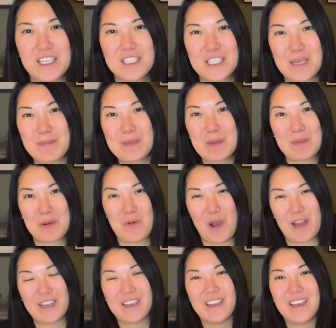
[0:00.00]
Tip number
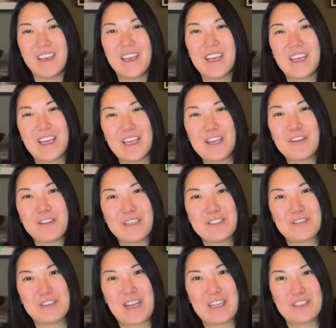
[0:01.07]
1, get your
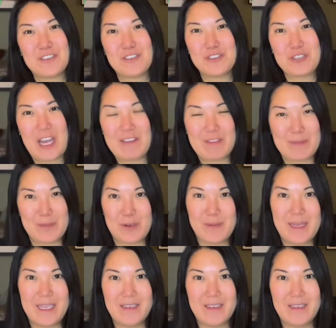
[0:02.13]
international driving permit.